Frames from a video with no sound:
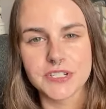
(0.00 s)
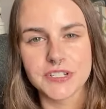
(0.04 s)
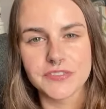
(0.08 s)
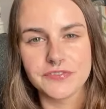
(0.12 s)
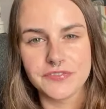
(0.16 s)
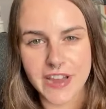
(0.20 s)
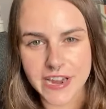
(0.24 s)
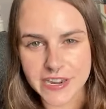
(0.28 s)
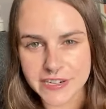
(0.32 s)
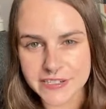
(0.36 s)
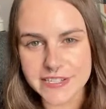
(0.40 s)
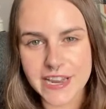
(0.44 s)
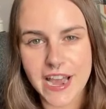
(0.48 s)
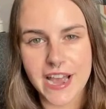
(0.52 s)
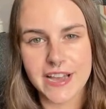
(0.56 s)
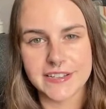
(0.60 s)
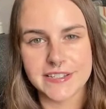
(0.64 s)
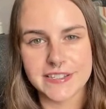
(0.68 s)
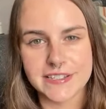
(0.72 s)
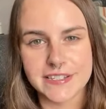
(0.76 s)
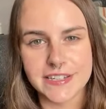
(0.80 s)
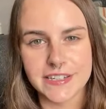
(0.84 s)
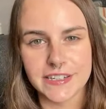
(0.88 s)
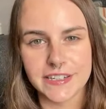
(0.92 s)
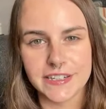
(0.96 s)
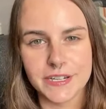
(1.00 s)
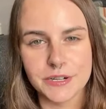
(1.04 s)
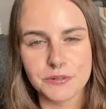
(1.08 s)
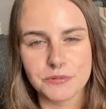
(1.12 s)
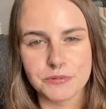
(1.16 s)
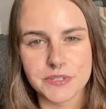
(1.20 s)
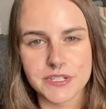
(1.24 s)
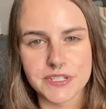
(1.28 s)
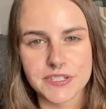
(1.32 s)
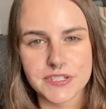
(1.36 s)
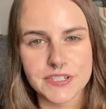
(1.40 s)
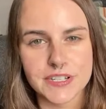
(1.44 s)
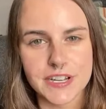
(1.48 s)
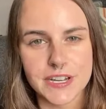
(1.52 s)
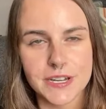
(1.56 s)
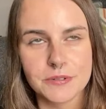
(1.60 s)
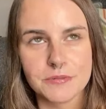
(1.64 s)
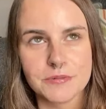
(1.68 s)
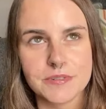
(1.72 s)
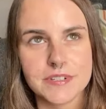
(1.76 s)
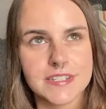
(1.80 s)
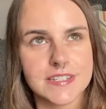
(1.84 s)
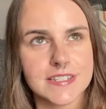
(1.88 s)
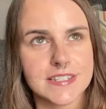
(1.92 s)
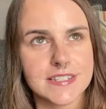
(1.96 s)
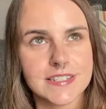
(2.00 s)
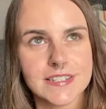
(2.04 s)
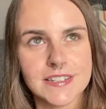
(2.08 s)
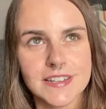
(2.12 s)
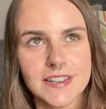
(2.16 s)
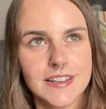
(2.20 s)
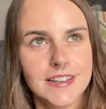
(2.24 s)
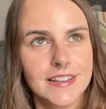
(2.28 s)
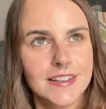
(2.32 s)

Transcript: was fantastic. It was it was